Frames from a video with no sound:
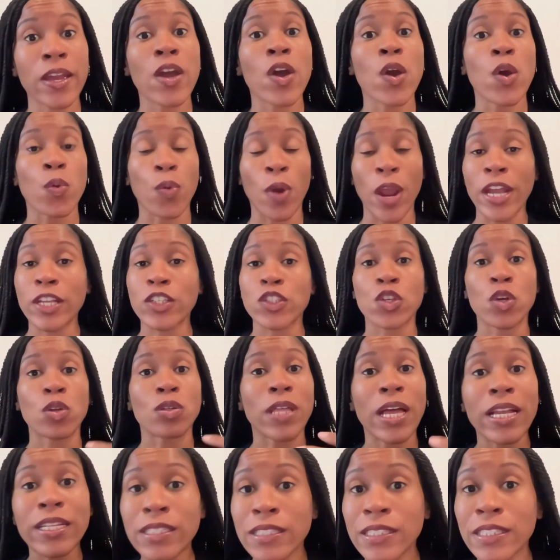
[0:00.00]
right? So
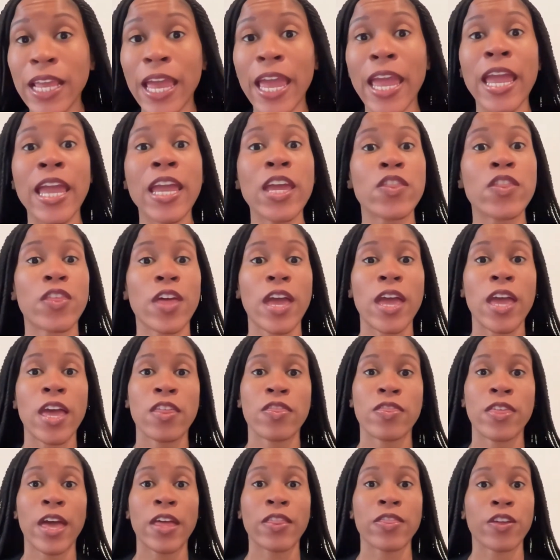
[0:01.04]
let's say
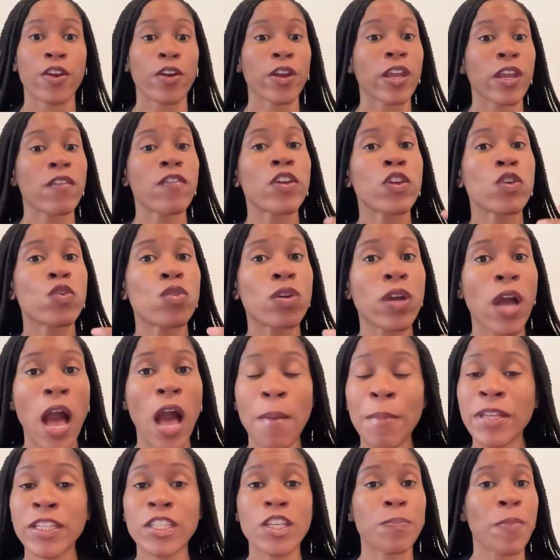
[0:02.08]
that they're giving you
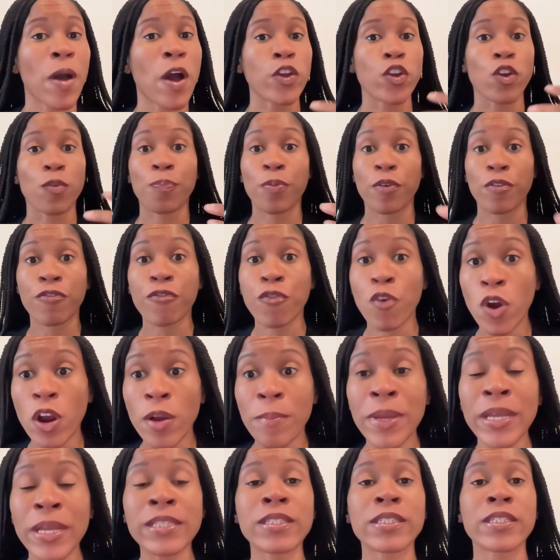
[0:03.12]
comments about your
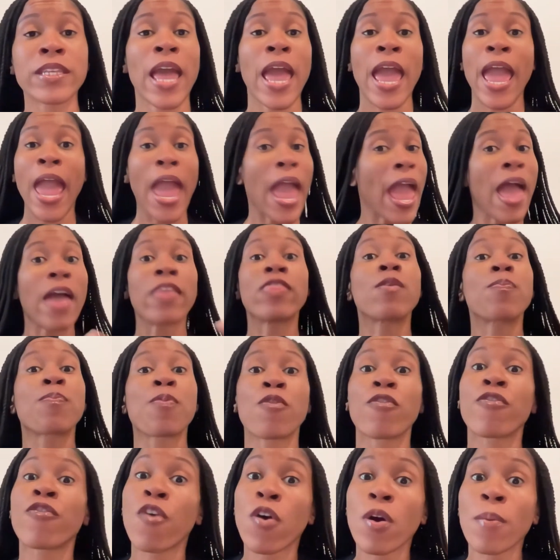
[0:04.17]
performance, and the
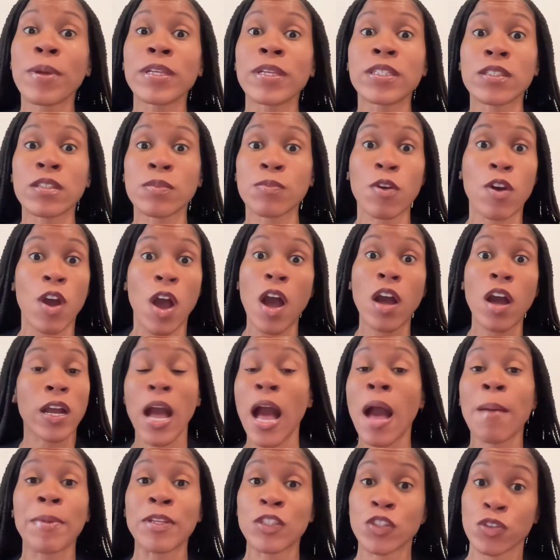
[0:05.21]
performance
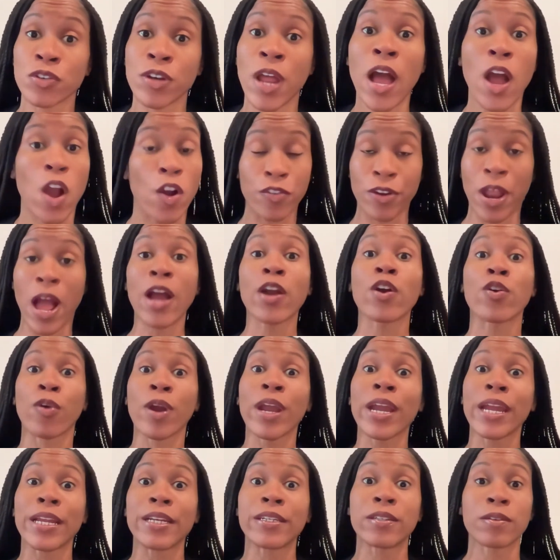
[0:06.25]
comments are not
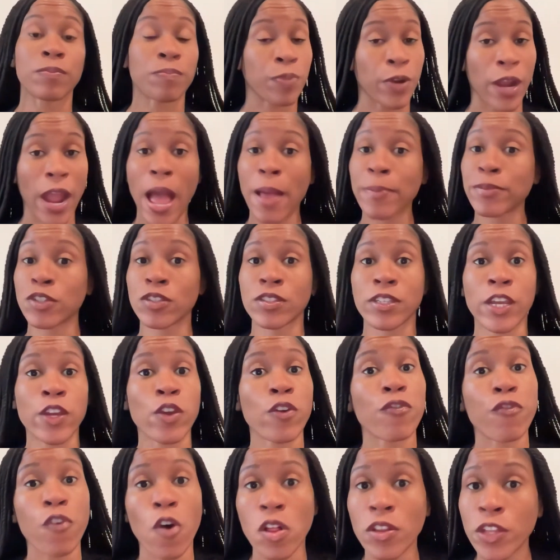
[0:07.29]
great. Perhaps they're saying you're
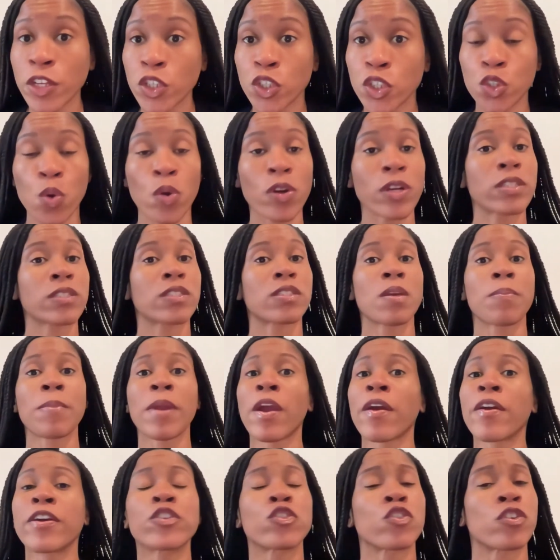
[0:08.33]
falling short in some
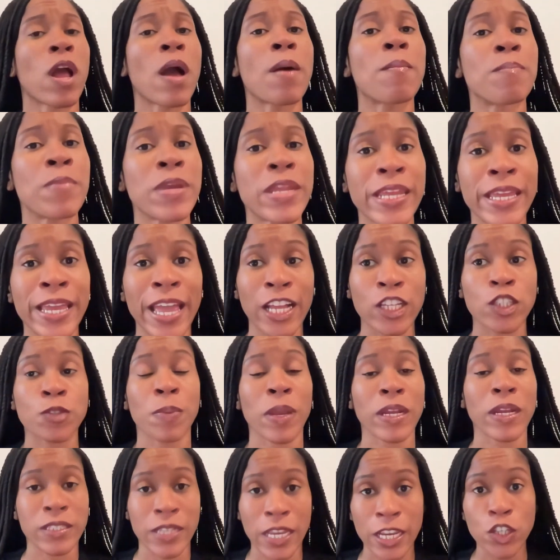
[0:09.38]
areas, you're not meeting
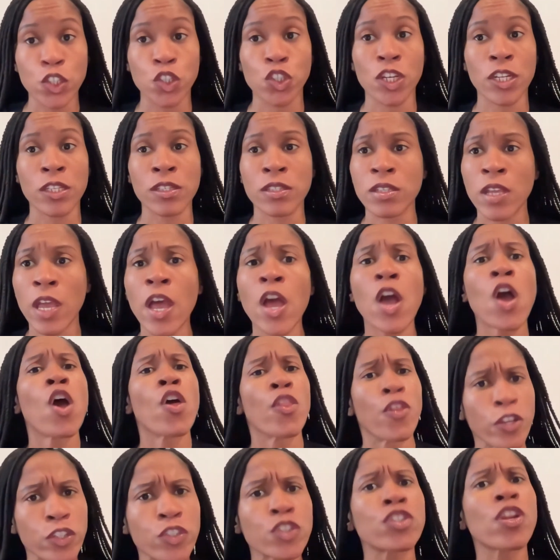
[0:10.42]
expectations.
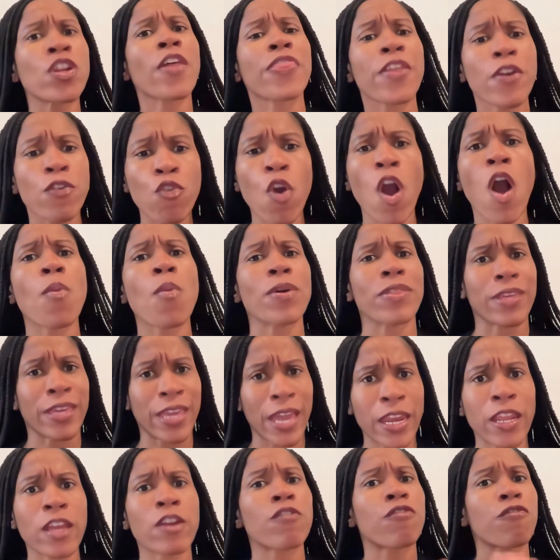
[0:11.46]
There's nothing wrong with
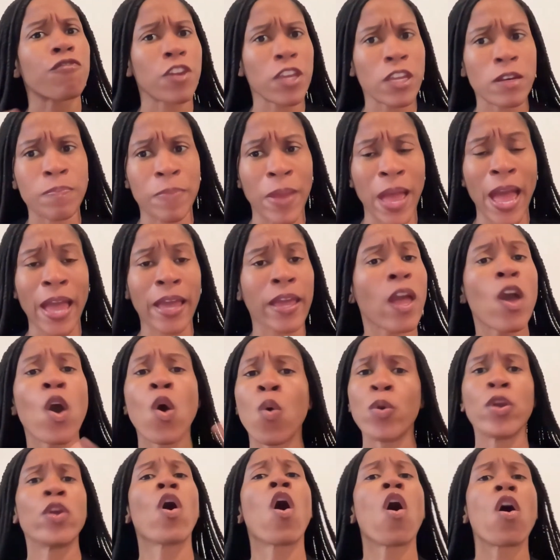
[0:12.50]
getting feedback.
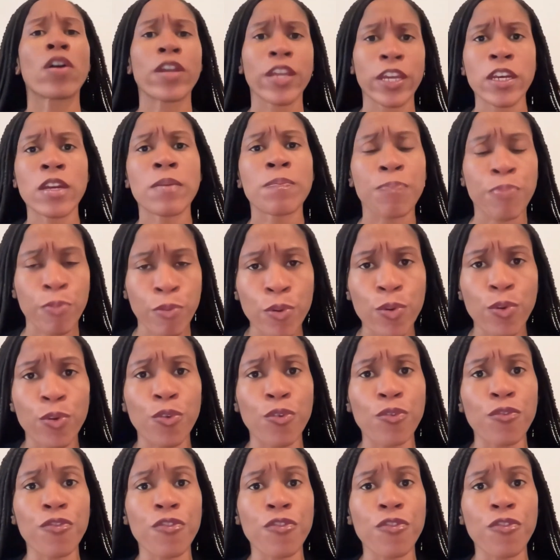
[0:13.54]
We all can improve.